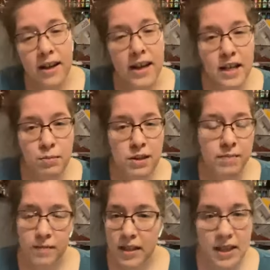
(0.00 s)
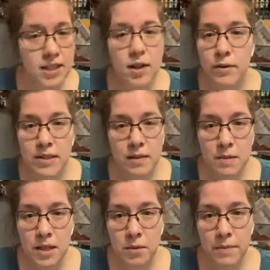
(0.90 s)
HP. It's always going to
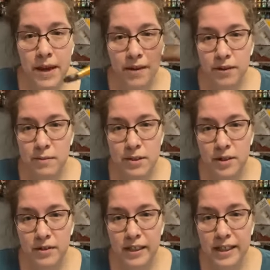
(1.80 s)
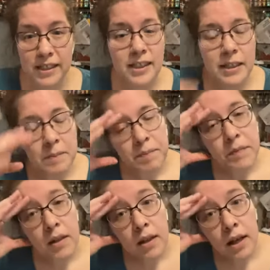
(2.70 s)
be Hewitt Packard. I'm sorry.
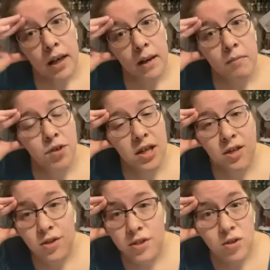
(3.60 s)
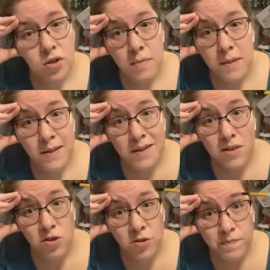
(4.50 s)
Um, Janine, just shoot me a
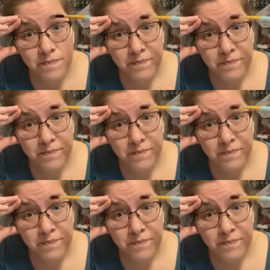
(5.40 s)
message.